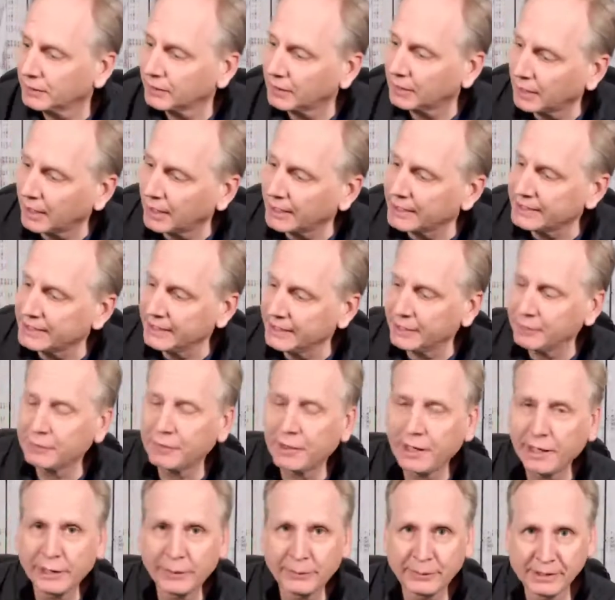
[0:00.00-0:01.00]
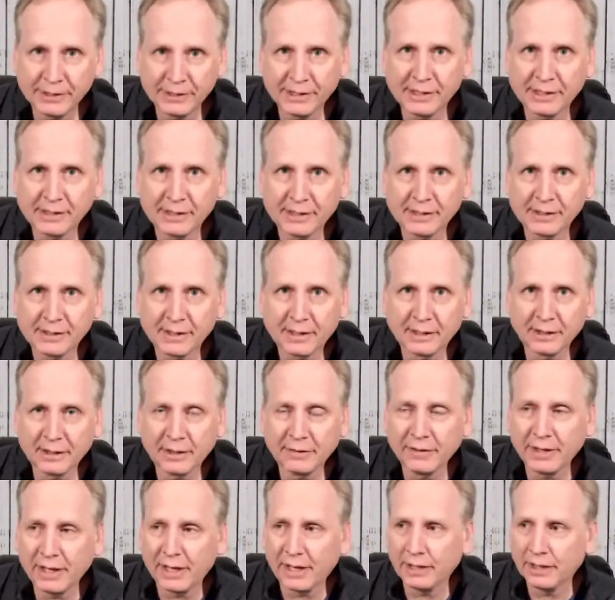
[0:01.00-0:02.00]
identify the resistance. I
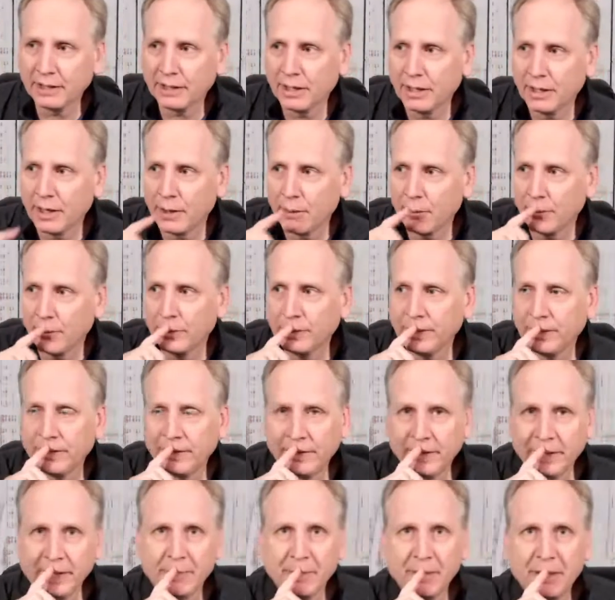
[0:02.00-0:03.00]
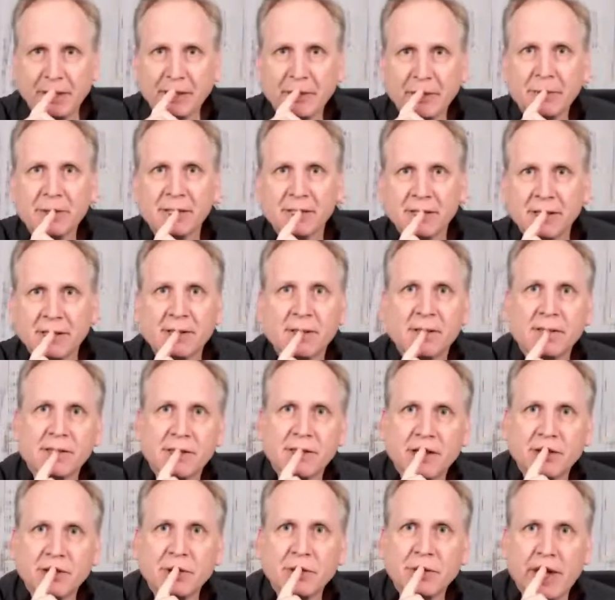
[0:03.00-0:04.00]
love that. When you think about the resistance
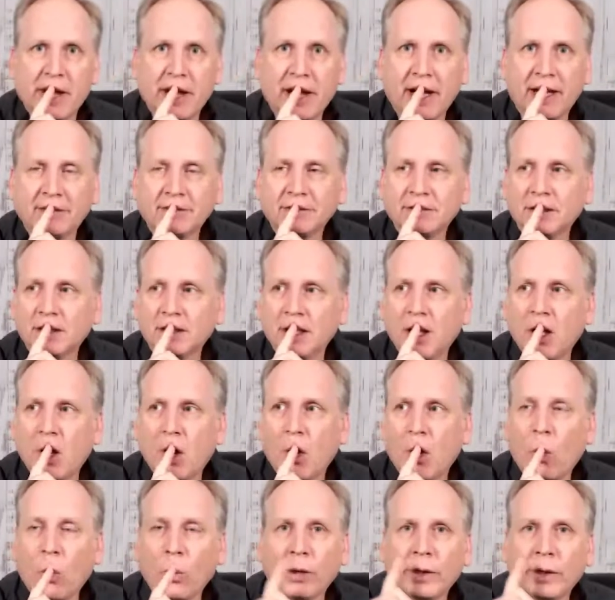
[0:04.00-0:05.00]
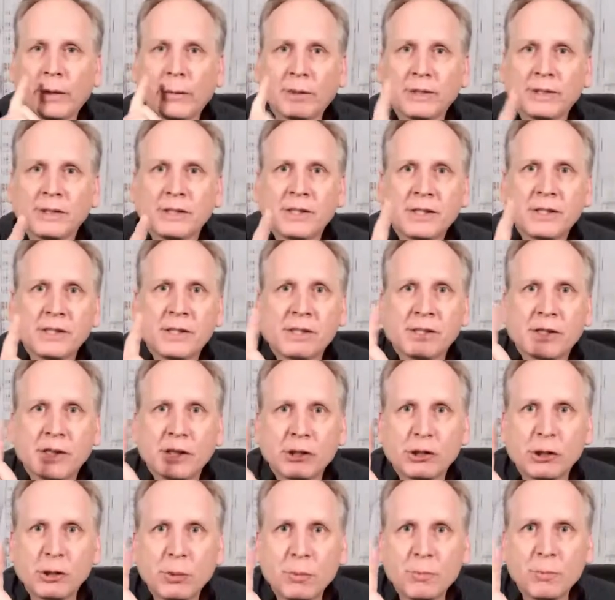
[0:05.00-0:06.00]
that you have, or the resistance
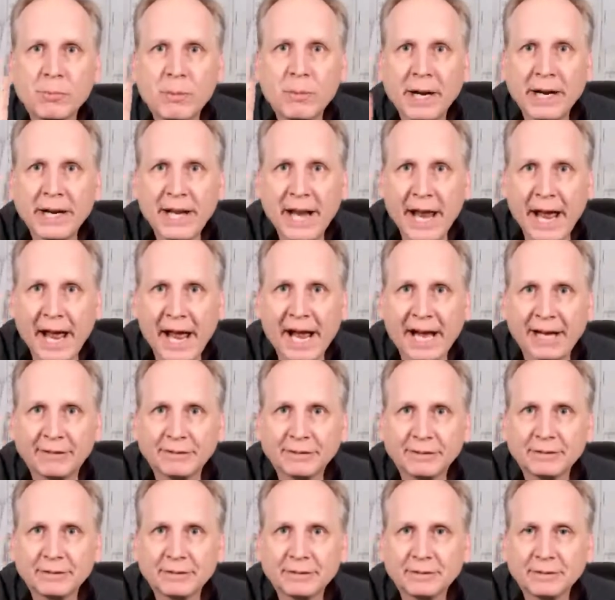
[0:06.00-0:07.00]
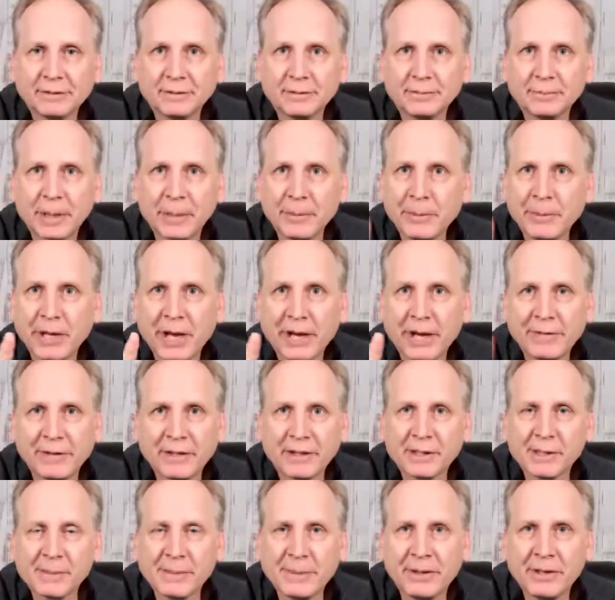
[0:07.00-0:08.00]
that you might have, maybe you haven't
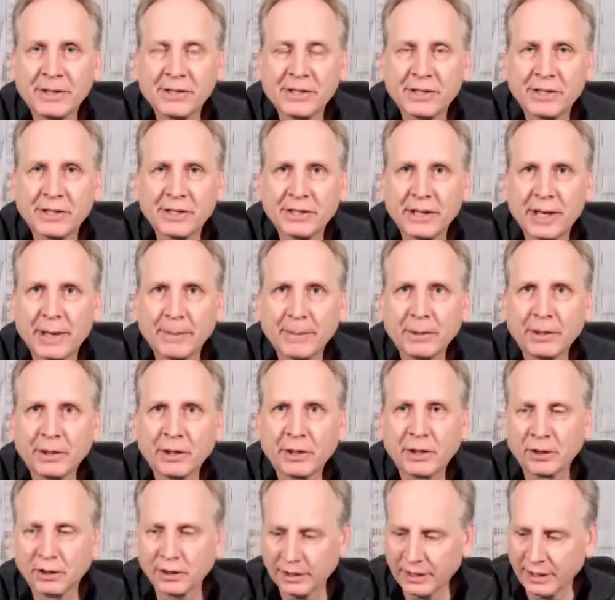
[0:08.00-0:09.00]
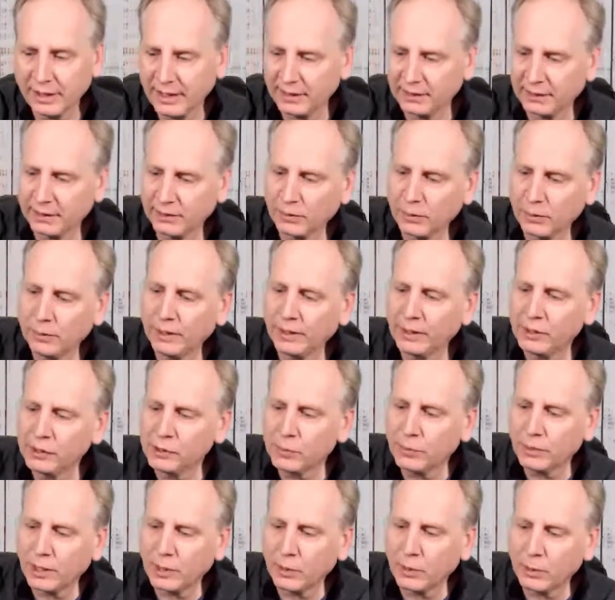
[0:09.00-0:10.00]
experienced it yet, but you look at like, well, here's
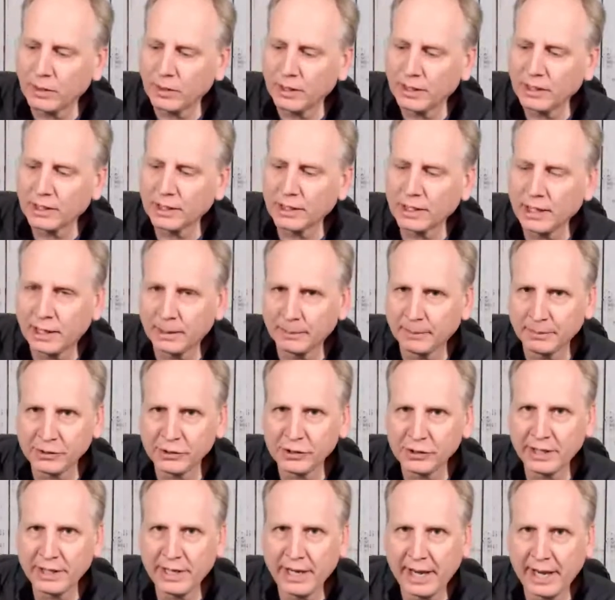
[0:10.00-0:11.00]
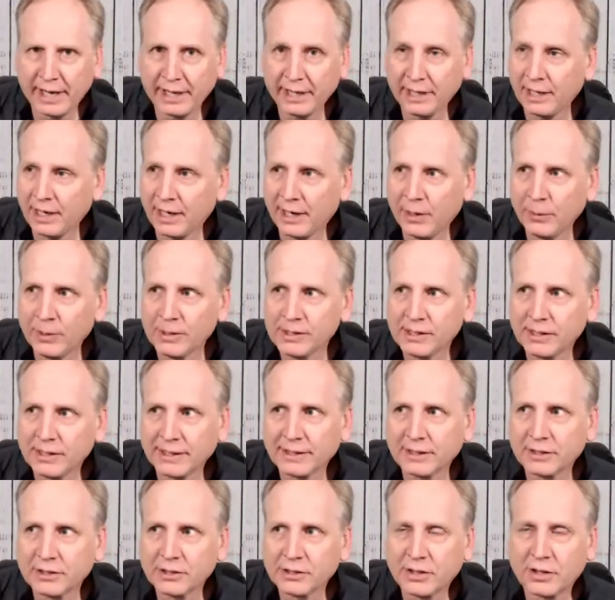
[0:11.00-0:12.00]
what I want to accomplish today. And I always like
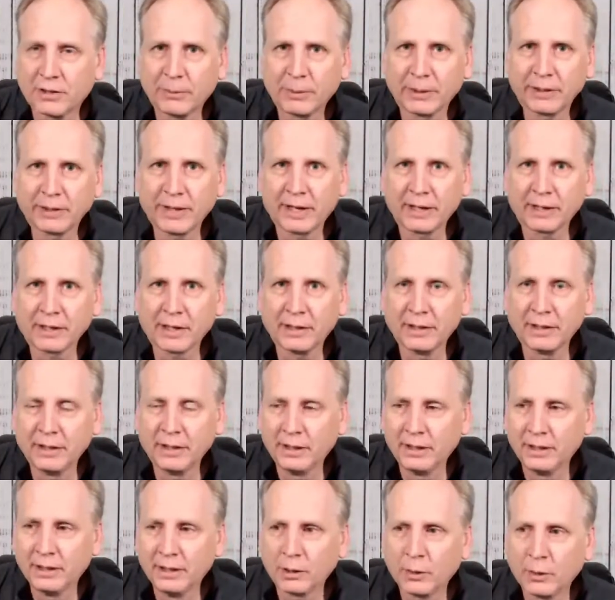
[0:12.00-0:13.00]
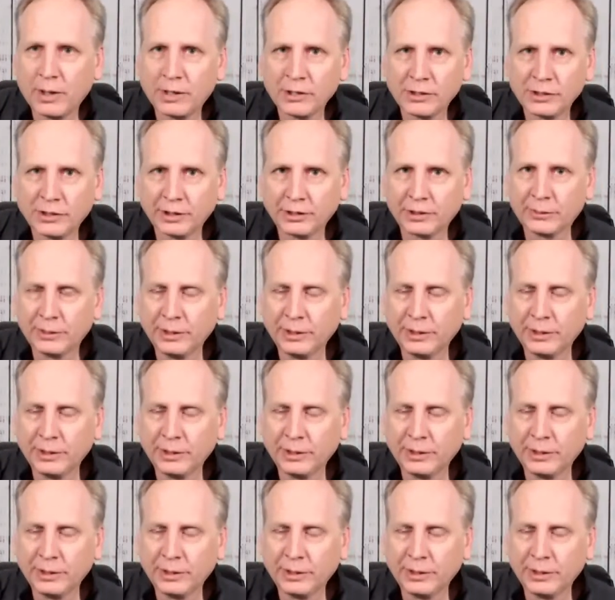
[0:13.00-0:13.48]
to start with that question.